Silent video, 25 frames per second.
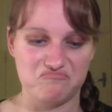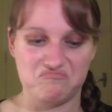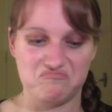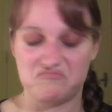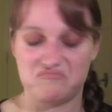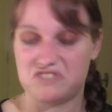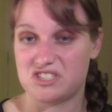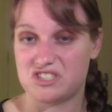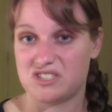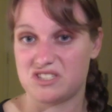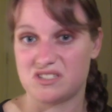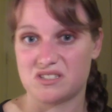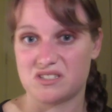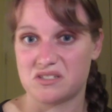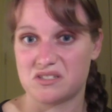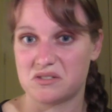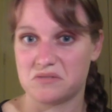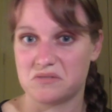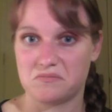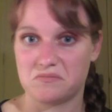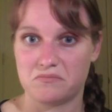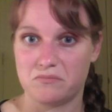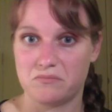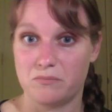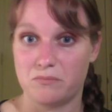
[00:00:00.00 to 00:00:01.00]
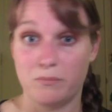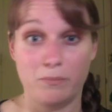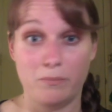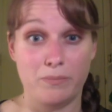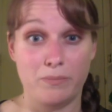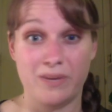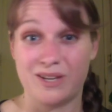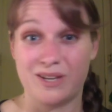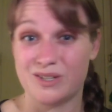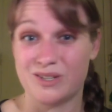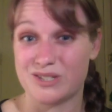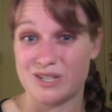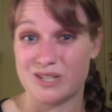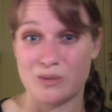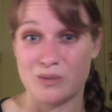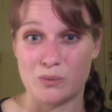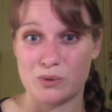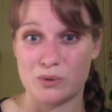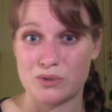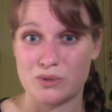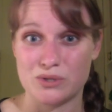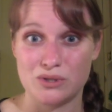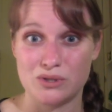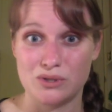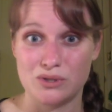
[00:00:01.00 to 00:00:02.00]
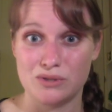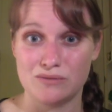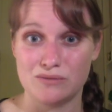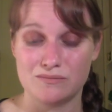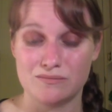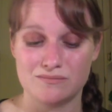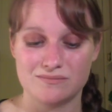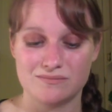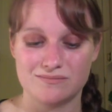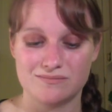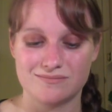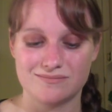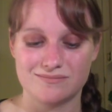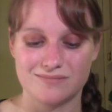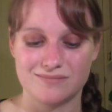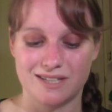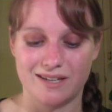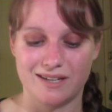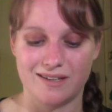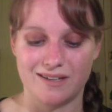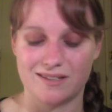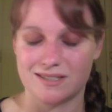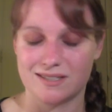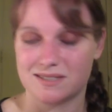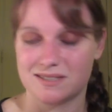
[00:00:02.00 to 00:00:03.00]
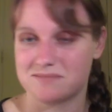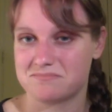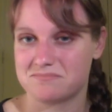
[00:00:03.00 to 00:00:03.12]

just because I want to. Like,